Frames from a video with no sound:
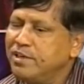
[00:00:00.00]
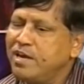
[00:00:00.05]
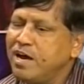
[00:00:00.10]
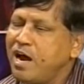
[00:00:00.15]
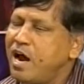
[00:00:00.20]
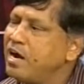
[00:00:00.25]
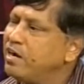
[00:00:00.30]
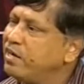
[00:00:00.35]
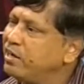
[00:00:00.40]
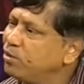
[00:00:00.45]

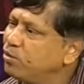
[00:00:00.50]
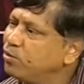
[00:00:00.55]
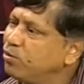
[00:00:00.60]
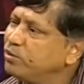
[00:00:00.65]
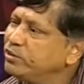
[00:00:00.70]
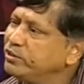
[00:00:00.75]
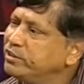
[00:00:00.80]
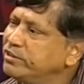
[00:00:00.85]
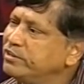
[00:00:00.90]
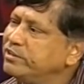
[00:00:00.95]
under
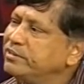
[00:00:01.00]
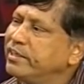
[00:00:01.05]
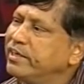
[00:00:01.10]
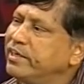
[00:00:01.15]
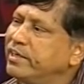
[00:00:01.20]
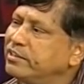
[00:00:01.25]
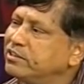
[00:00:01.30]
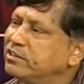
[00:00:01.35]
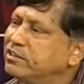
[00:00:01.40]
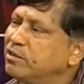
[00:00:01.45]
courses
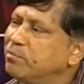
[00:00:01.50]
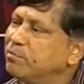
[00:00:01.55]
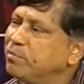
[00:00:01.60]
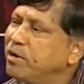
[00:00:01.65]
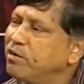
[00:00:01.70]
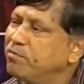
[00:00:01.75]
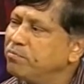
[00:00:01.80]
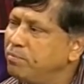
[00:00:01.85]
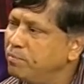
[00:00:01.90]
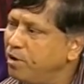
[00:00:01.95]
X number
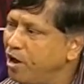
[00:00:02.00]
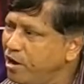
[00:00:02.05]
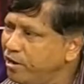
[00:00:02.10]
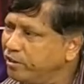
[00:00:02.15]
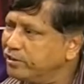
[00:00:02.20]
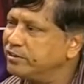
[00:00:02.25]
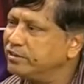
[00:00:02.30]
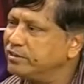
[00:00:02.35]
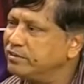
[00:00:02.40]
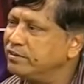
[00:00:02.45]
of
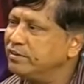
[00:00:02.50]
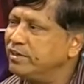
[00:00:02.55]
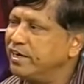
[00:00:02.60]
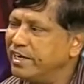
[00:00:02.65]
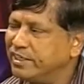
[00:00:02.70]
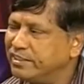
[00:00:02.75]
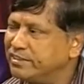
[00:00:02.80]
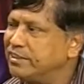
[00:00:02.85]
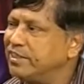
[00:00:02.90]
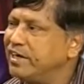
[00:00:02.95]
blocks,
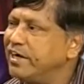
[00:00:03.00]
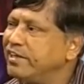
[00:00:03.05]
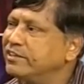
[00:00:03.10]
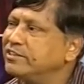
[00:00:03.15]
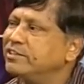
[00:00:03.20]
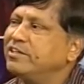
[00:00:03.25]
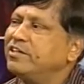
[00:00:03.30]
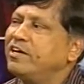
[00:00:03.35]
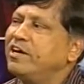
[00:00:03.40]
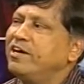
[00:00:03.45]
etc.,
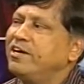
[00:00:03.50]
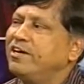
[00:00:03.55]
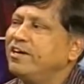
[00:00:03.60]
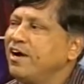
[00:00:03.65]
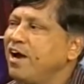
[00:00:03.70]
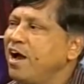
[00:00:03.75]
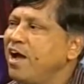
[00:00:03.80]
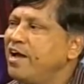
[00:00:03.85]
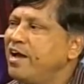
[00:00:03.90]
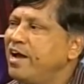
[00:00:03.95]
etc.
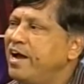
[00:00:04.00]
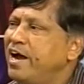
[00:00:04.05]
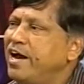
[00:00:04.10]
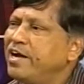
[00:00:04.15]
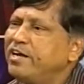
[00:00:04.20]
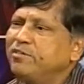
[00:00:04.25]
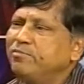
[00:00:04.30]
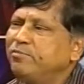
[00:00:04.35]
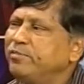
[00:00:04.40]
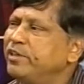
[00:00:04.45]

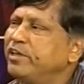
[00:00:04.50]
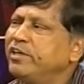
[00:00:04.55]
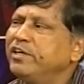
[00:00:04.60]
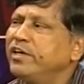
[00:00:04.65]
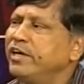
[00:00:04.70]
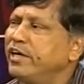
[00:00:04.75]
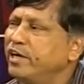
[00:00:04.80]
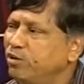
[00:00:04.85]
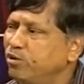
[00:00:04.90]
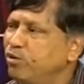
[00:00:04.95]
And within
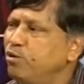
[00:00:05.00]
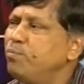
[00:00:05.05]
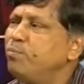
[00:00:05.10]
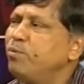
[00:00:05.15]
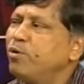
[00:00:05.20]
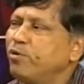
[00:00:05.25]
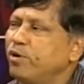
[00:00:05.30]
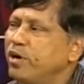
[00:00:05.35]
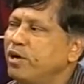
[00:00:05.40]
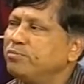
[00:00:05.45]
IGNOU
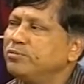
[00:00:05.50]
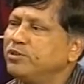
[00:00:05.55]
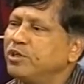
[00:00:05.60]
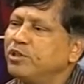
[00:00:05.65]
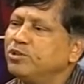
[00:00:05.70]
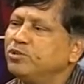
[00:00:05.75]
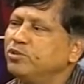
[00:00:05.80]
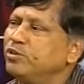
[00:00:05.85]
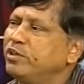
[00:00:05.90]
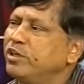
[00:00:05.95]
programs
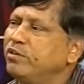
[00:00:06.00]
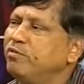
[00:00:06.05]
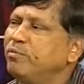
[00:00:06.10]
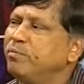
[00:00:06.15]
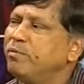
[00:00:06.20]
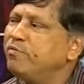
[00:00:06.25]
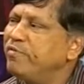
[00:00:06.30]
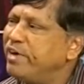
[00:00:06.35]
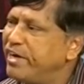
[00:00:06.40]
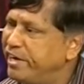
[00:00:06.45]
also there will
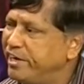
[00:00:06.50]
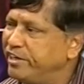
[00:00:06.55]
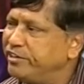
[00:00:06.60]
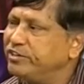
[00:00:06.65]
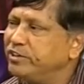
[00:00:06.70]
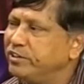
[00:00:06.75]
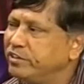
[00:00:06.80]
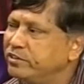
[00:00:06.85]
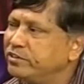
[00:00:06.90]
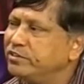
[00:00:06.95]
be
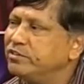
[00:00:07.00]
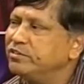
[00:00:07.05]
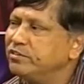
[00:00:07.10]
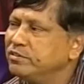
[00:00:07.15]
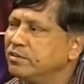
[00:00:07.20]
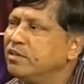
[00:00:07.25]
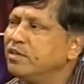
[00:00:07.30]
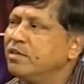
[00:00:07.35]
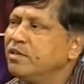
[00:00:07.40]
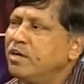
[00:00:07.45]
variations.
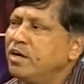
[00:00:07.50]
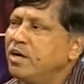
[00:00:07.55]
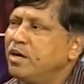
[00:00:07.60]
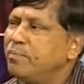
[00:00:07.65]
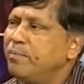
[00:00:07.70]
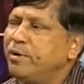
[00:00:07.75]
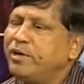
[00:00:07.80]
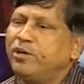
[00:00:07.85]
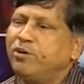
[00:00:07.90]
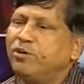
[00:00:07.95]
A
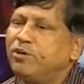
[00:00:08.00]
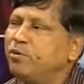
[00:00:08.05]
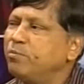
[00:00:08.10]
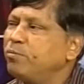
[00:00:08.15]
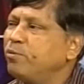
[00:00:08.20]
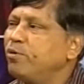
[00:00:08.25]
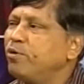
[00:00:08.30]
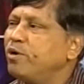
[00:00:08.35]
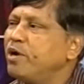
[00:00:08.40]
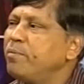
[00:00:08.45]
particular
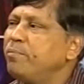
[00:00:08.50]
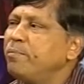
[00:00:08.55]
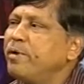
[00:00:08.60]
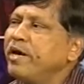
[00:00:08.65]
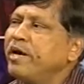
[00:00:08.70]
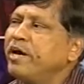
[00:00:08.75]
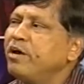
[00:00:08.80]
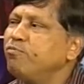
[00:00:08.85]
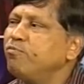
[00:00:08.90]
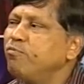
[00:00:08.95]
program
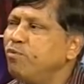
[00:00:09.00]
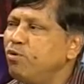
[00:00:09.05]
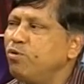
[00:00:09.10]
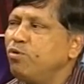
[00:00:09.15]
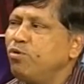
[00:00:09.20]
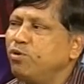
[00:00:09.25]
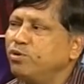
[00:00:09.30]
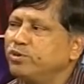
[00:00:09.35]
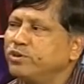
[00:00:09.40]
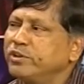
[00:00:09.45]
may have 4
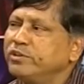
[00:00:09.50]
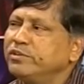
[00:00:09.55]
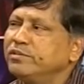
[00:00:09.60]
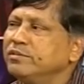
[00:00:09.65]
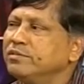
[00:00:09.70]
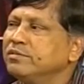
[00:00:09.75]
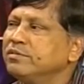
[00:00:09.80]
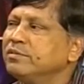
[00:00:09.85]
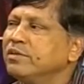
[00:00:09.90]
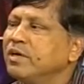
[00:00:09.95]

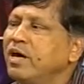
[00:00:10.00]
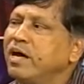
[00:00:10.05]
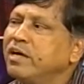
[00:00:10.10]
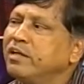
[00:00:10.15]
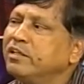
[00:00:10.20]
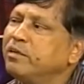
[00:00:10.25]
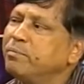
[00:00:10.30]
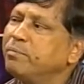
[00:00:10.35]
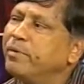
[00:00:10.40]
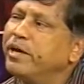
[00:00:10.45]
courses,
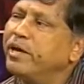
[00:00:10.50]
another may